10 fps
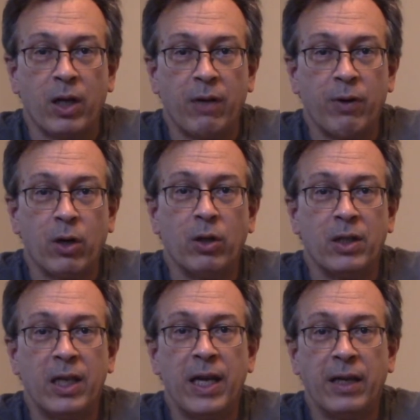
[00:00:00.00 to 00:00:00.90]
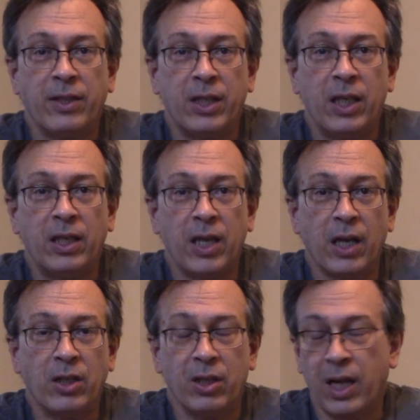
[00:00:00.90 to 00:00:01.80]
a good TLC
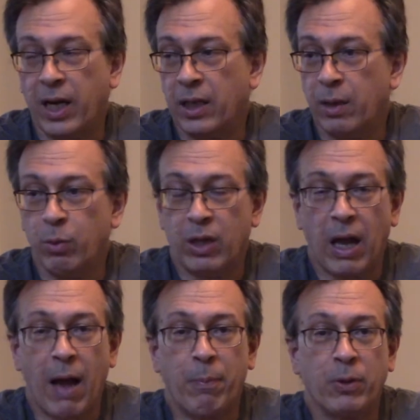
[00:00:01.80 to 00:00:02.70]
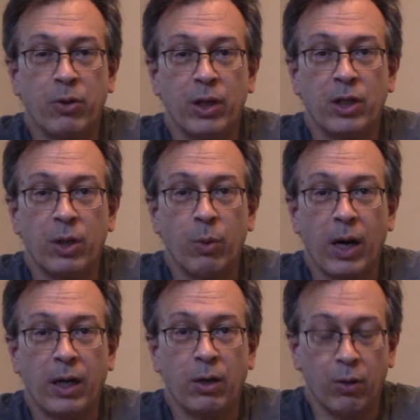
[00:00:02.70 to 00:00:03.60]
session like I did with the apple tree and see what
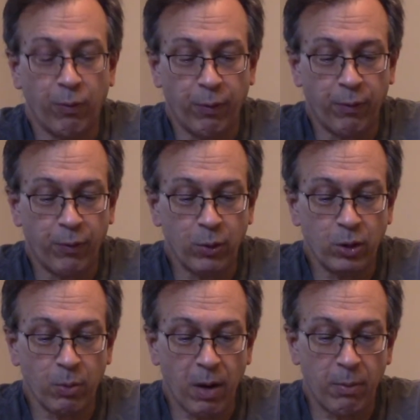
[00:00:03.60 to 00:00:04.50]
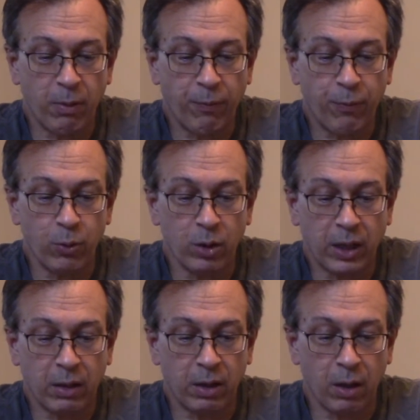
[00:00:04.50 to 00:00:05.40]
I can do for the future. Maybe the fruit will
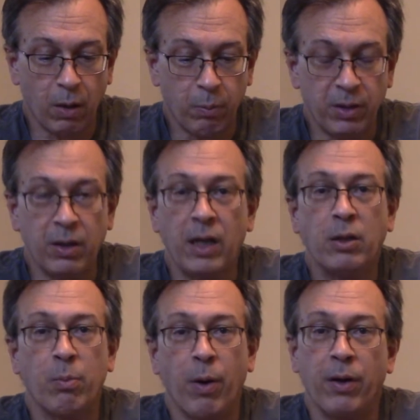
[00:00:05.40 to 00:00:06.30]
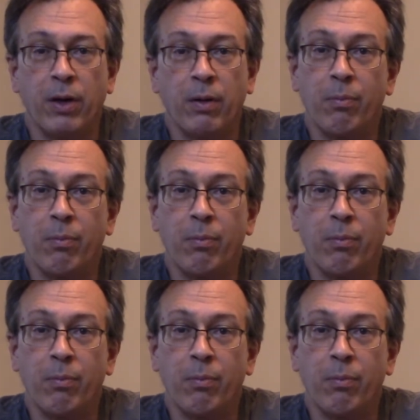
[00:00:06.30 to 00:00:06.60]
get, you know, be less abundant and